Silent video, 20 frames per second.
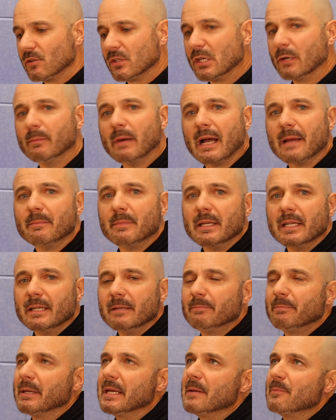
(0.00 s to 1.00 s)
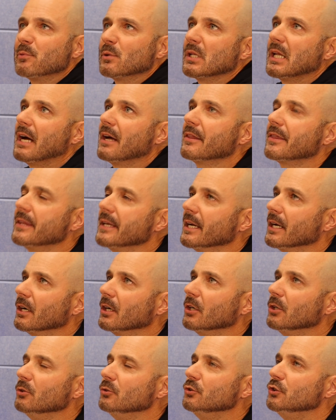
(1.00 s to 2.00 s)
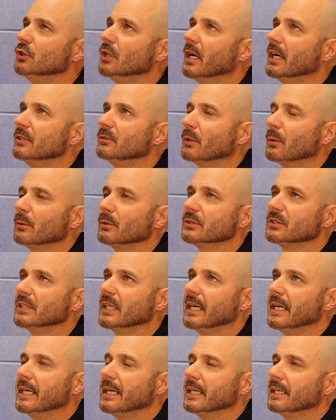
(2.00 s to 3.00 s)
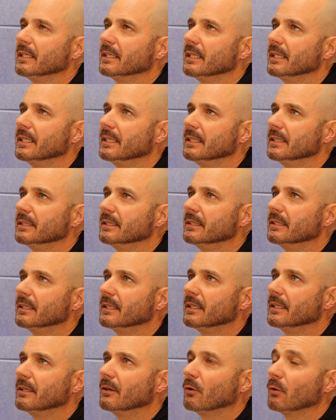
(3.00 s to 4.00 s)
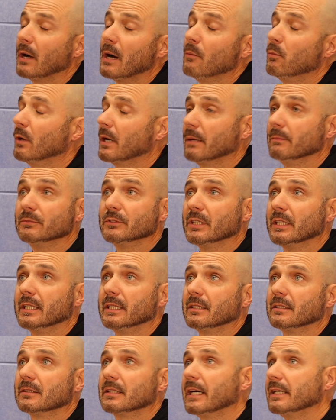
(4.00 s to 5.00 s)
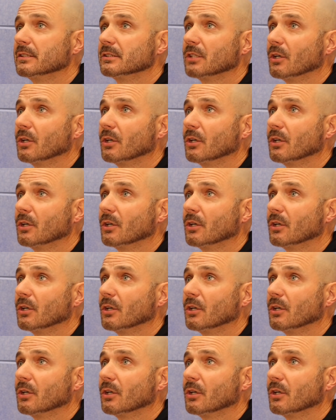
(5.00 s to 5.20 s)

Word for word: there might be people out there who judge what we're saying and, or what I'm saying. That's